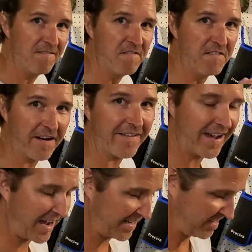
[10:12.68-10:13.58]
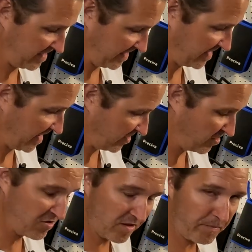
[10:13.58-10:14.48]
very hot to the
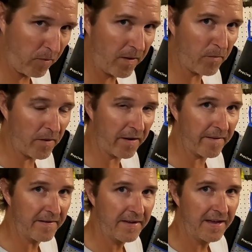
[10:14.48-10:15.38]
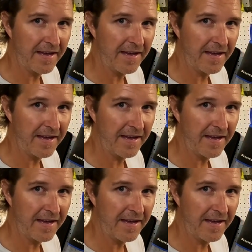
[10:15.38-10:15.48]
touch, to the point where